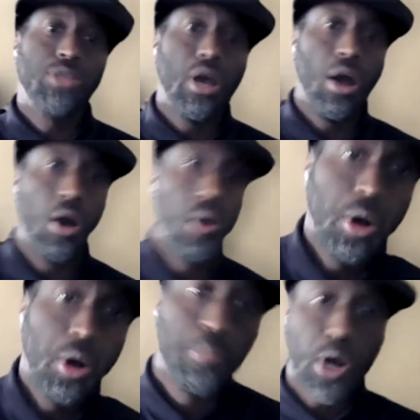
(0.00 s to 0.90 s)

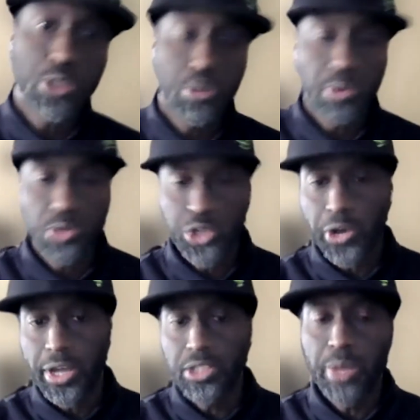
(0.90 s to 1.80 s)
So multiple
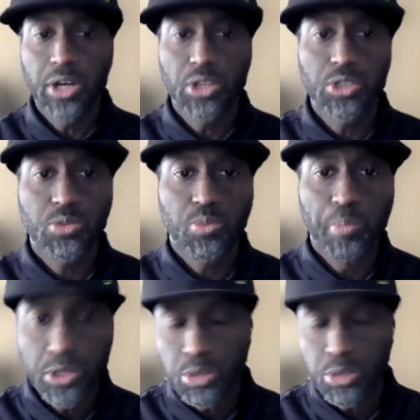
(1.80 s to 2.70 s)
transmitters,
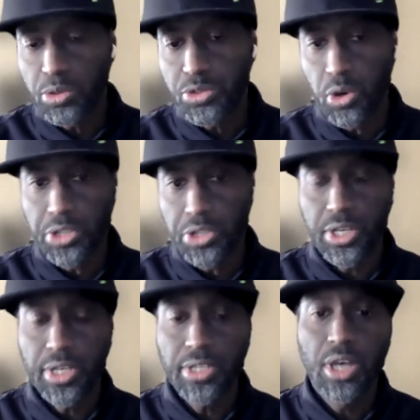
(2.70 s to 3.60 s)
multiple
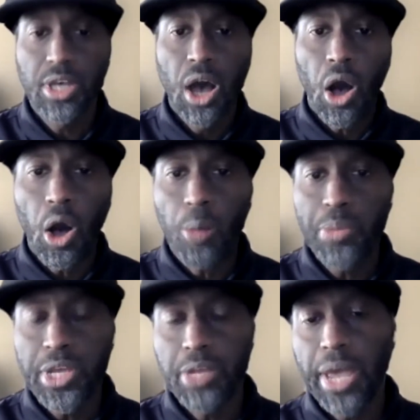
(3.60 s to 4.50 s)
sources,
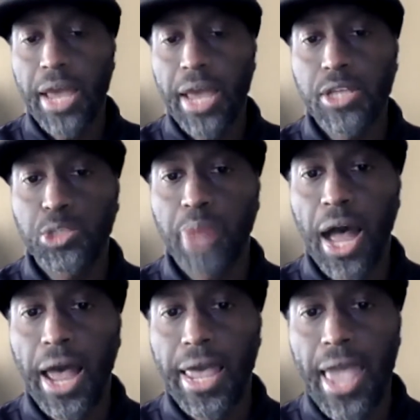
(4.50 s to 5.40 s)
all being managed
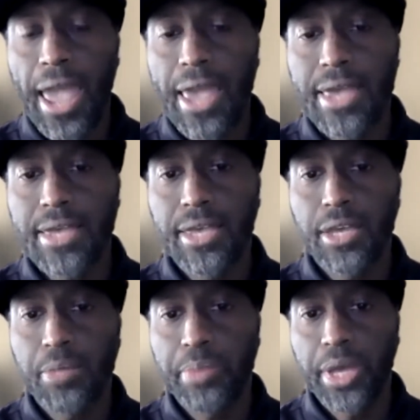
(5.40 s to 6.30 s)
by a
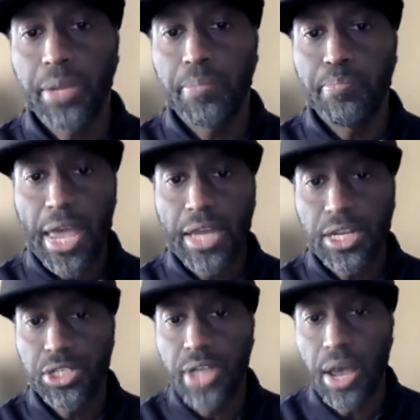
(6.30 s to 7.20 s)
gigabit
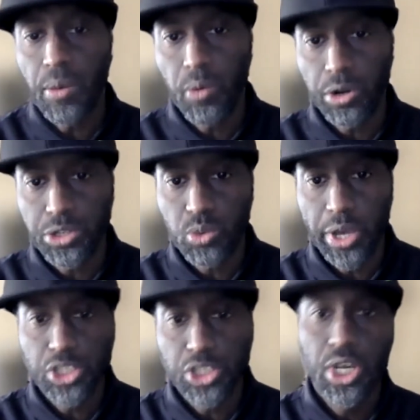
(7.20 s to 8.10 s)
managed network
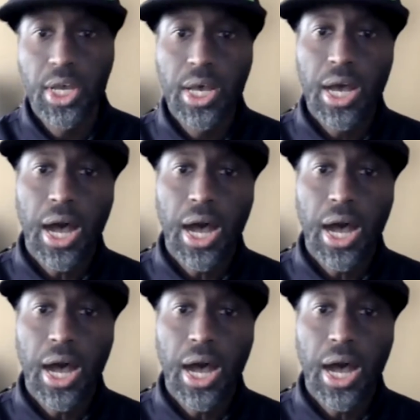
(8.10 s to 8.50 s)
switch,